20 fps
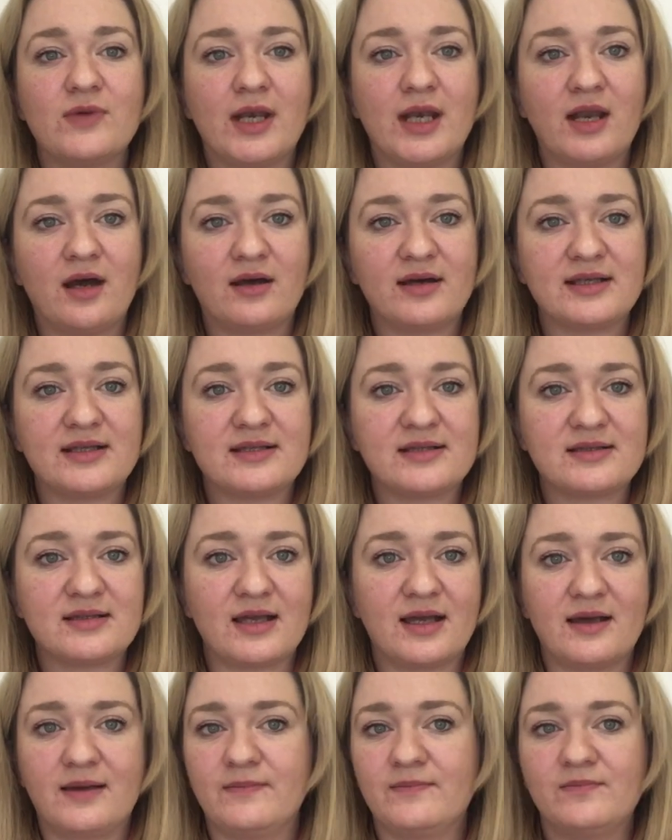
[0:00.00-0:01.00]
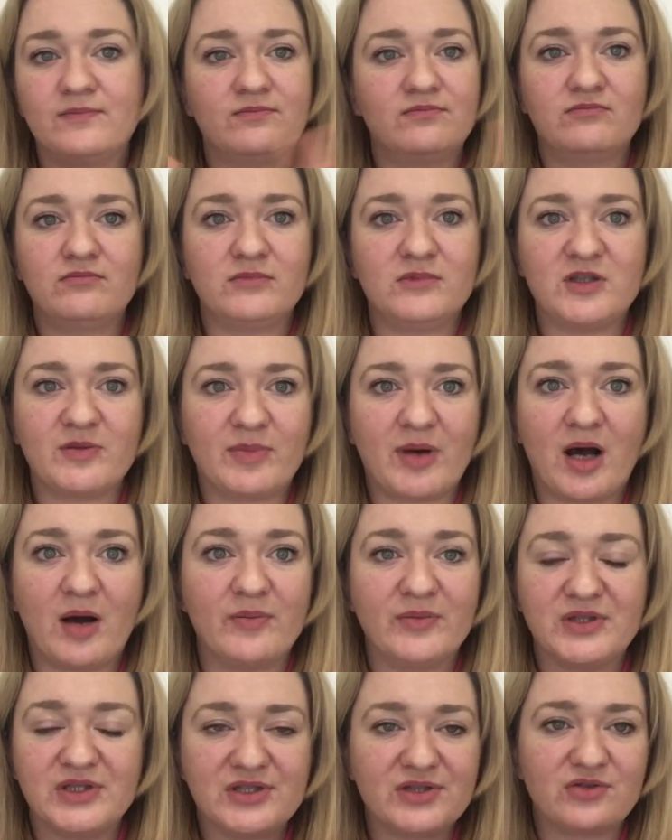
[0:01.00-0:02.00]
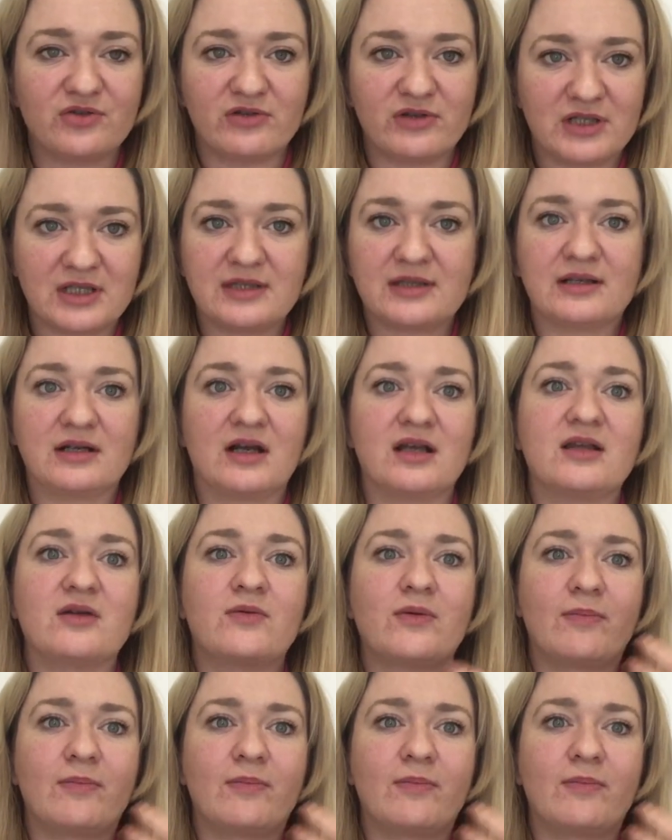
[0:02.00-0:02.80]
a nice department store or anything like that,